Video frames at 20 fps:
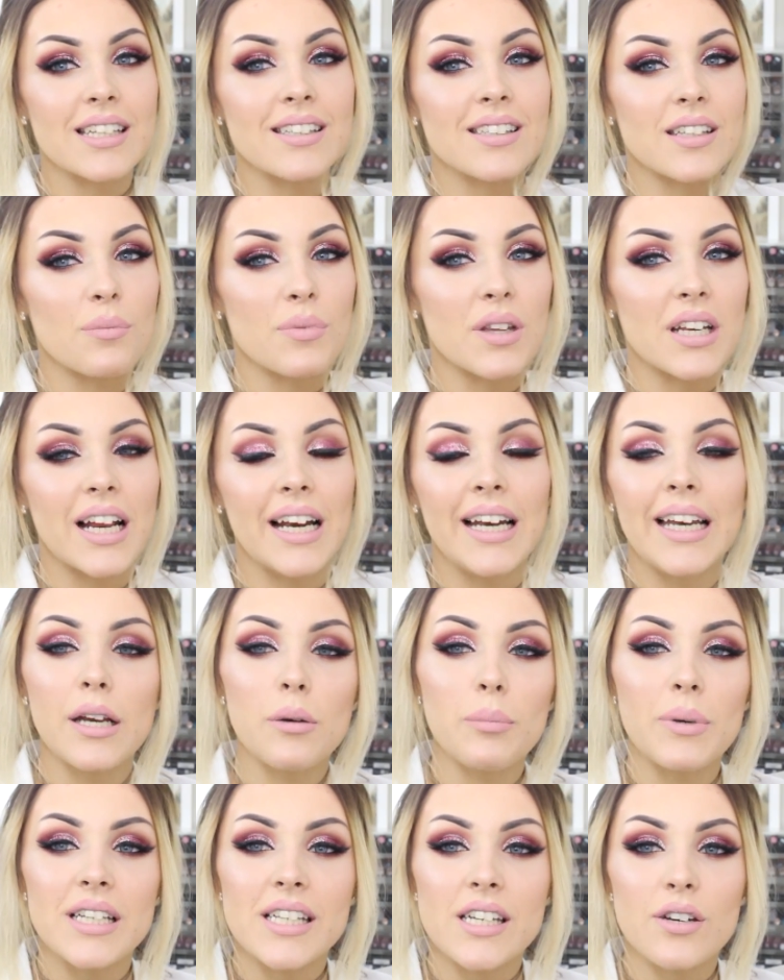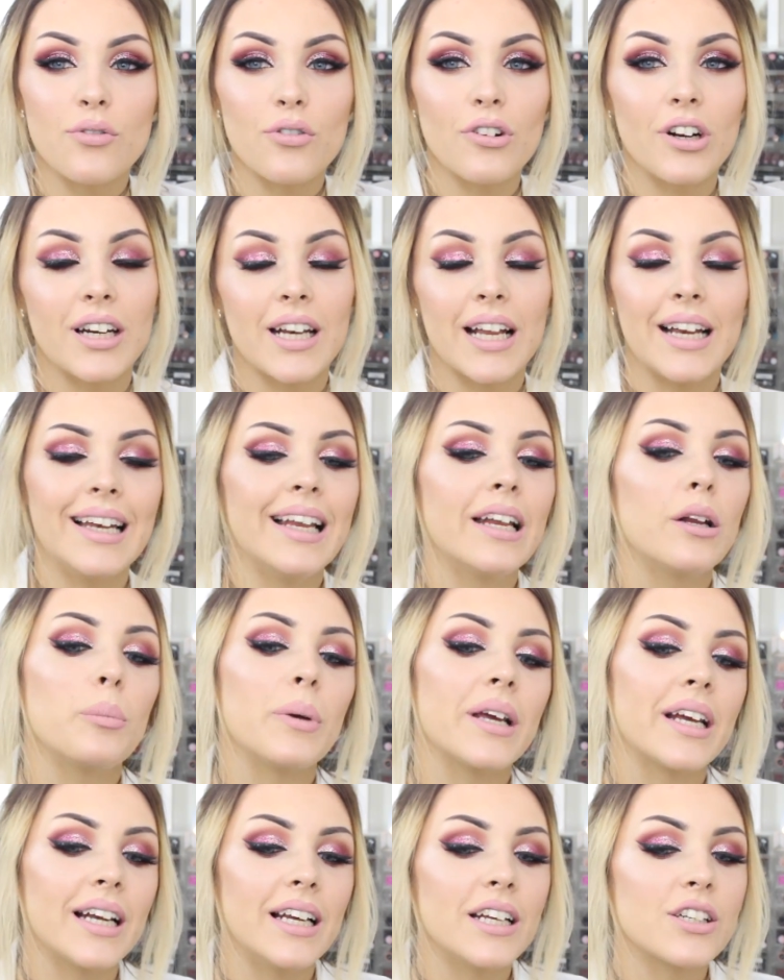It's something a little bit different, a little
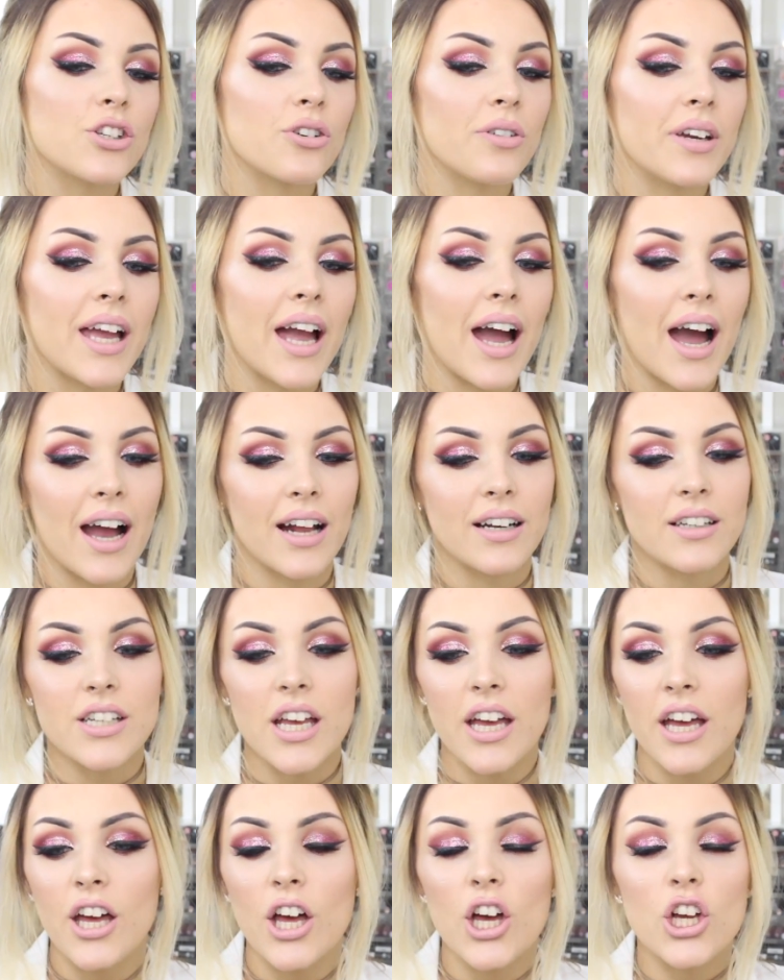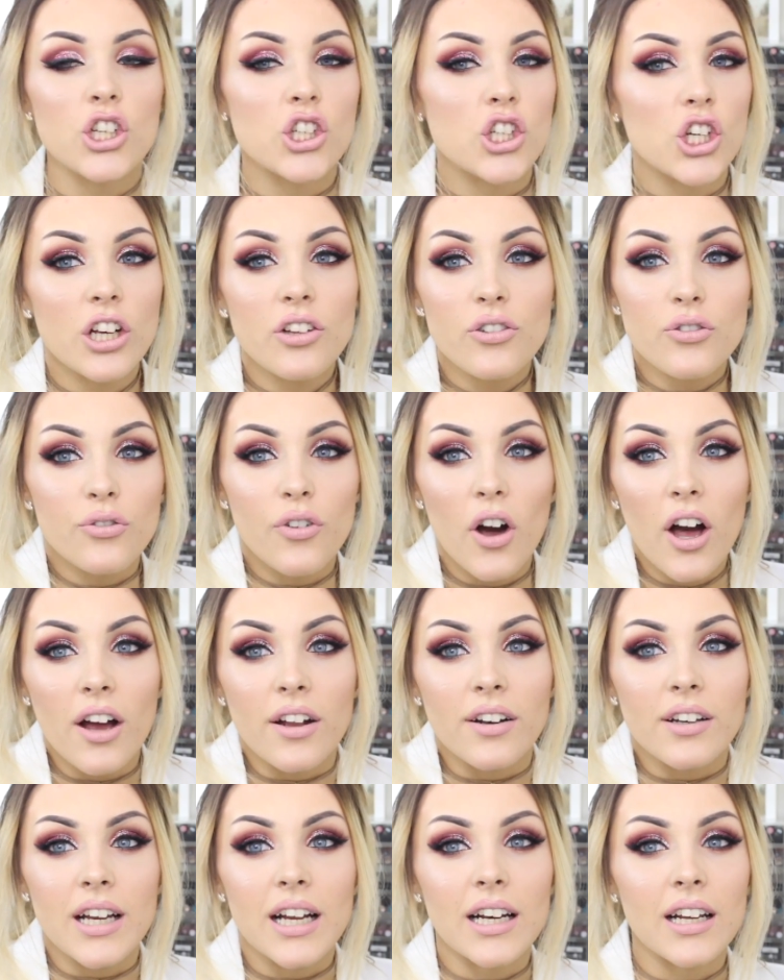bit glittery, and just
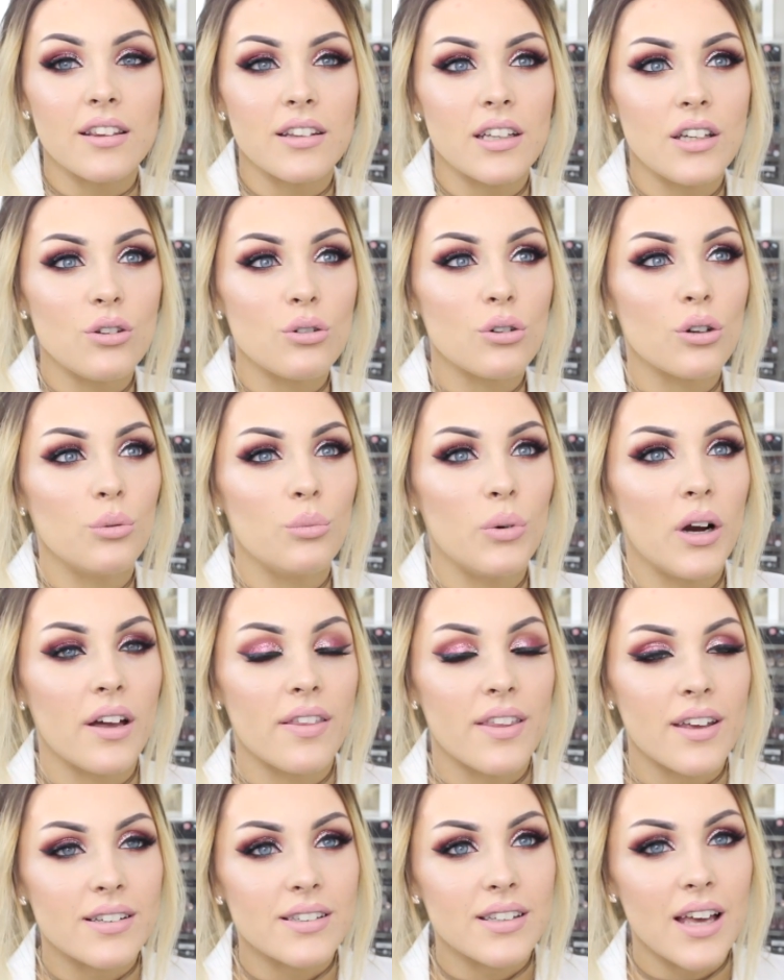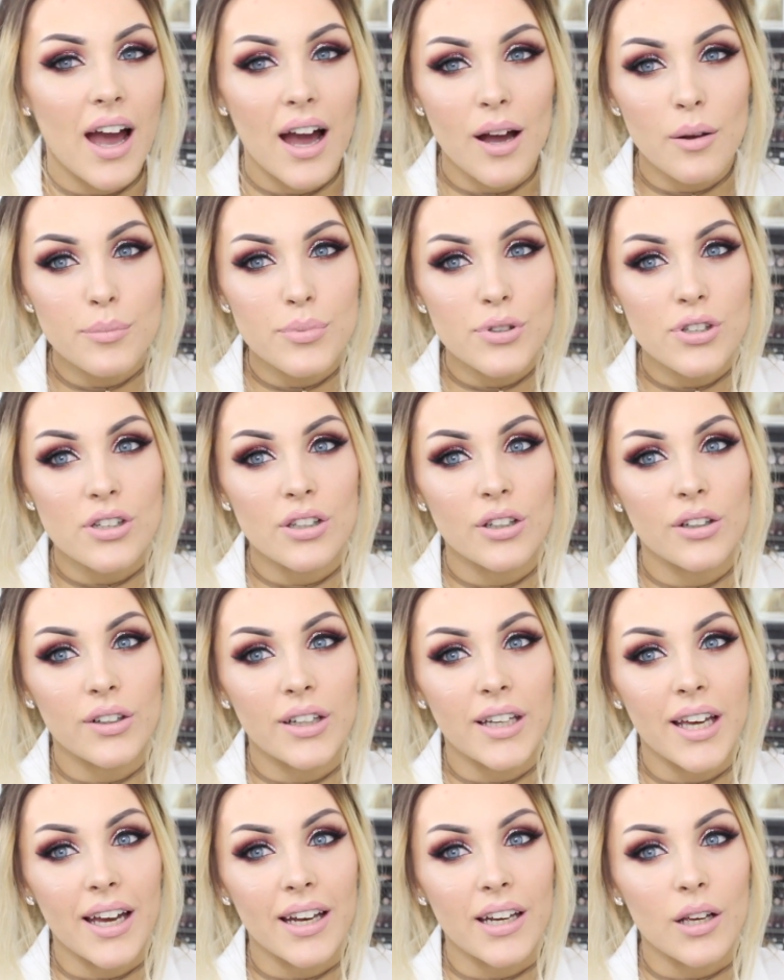fun. And I think you can wear this
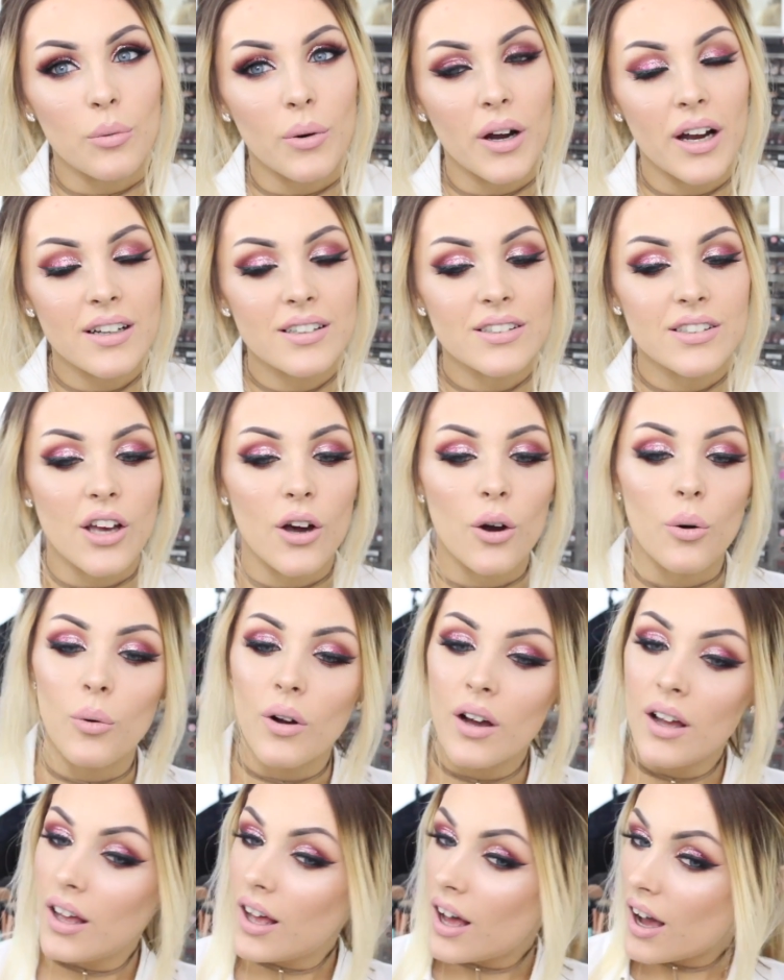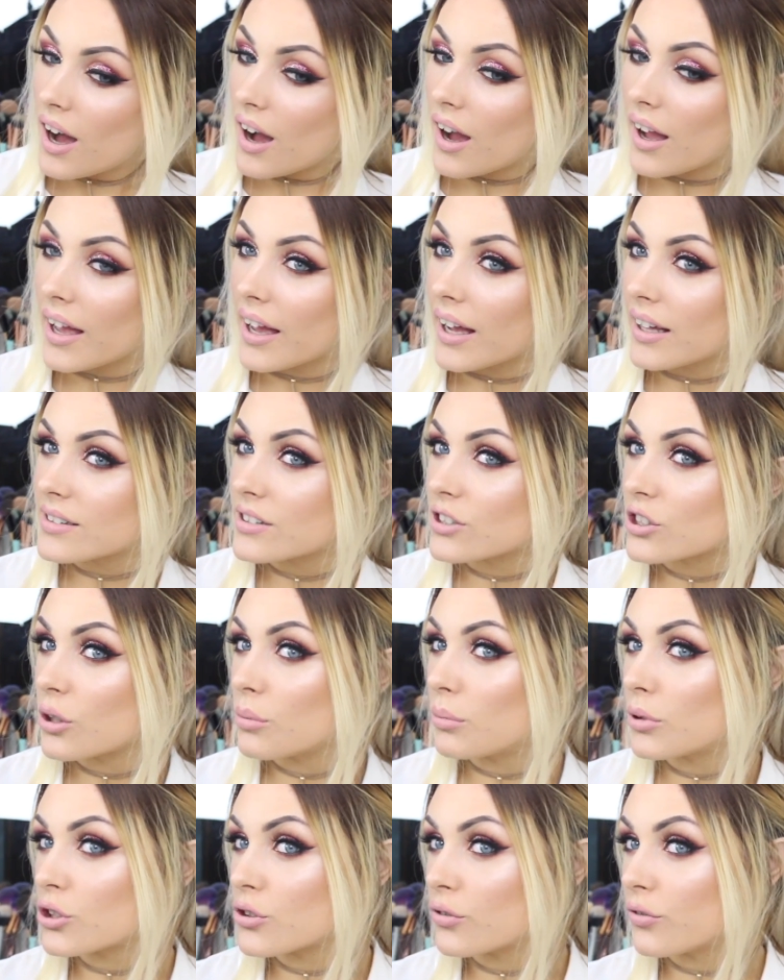absolutely anywhere. So I had
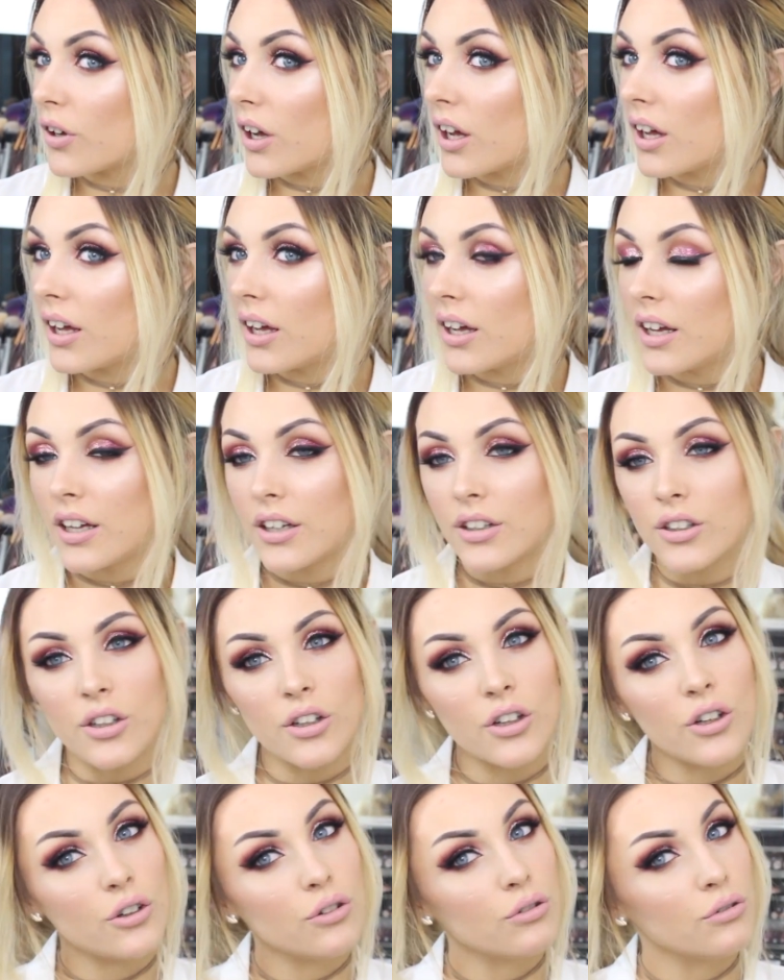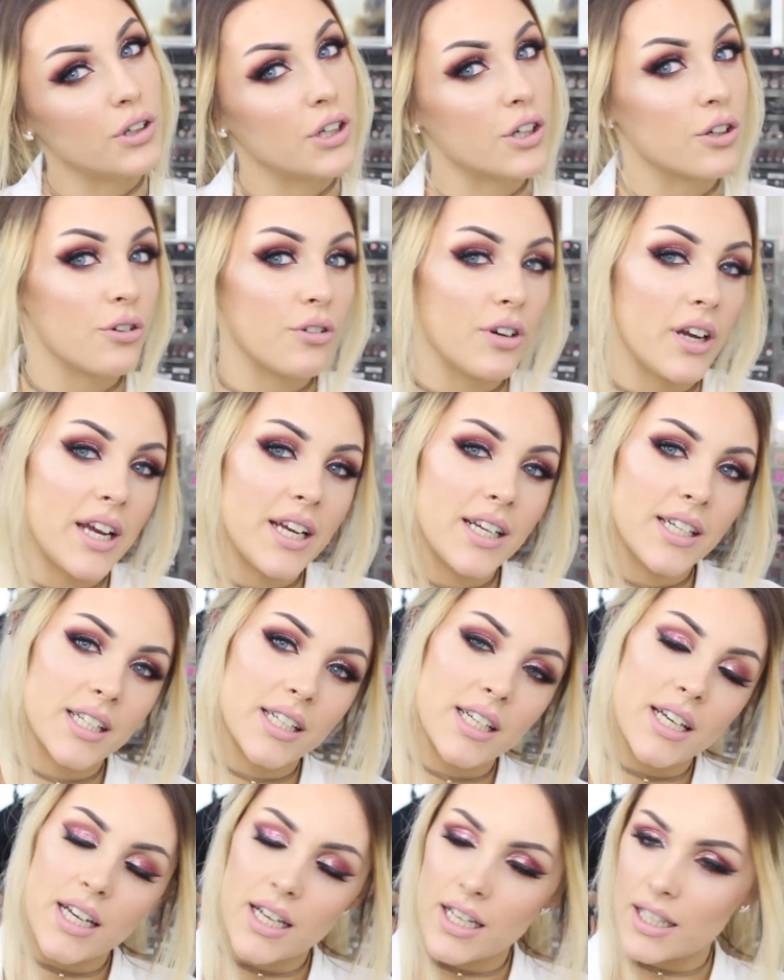so much fun
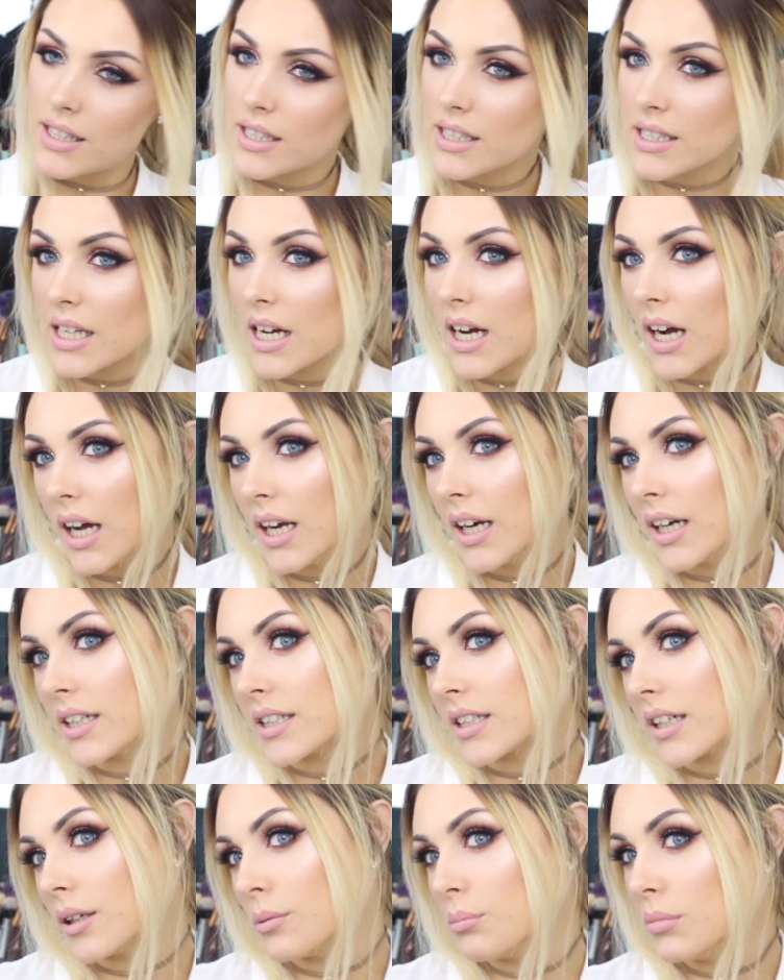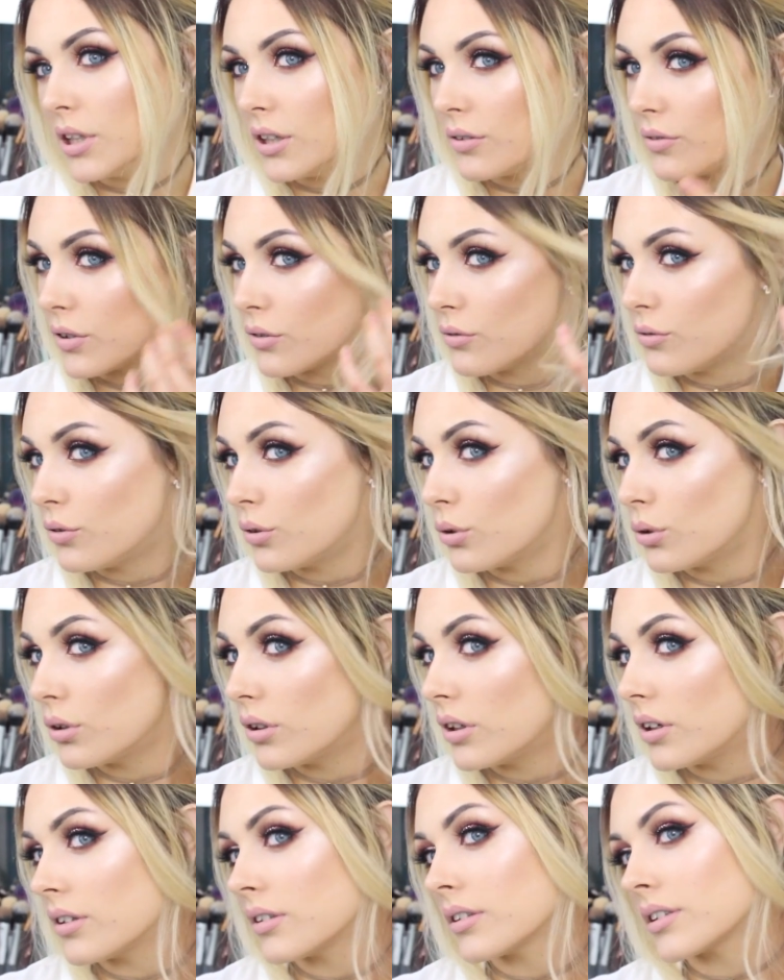recreating it, and this highlight I'm living
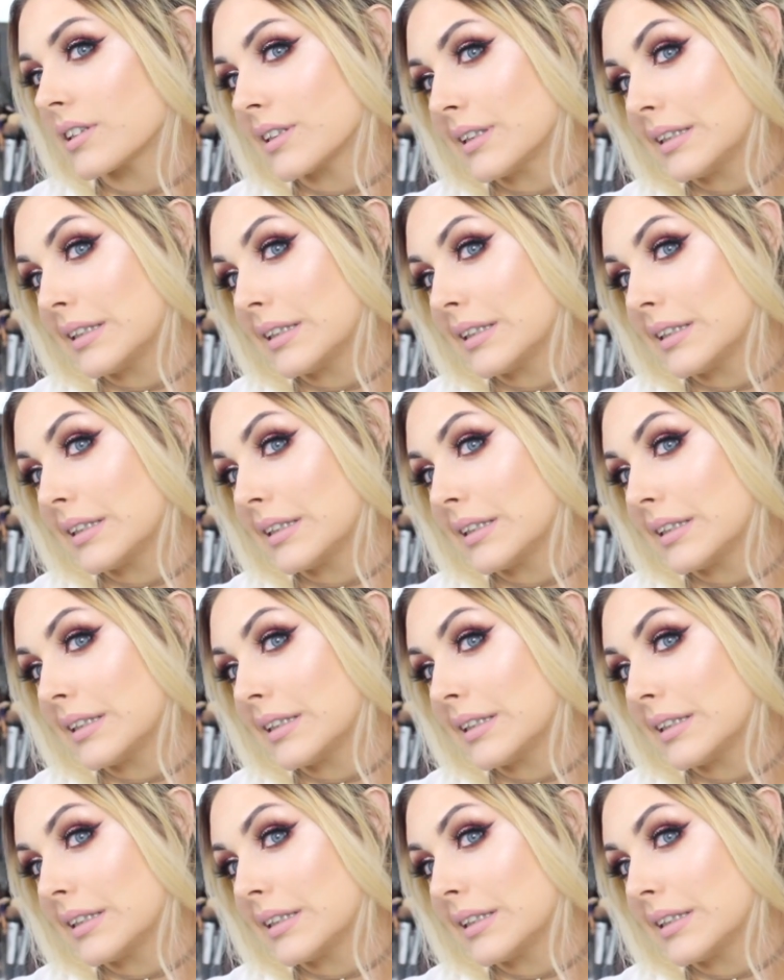for.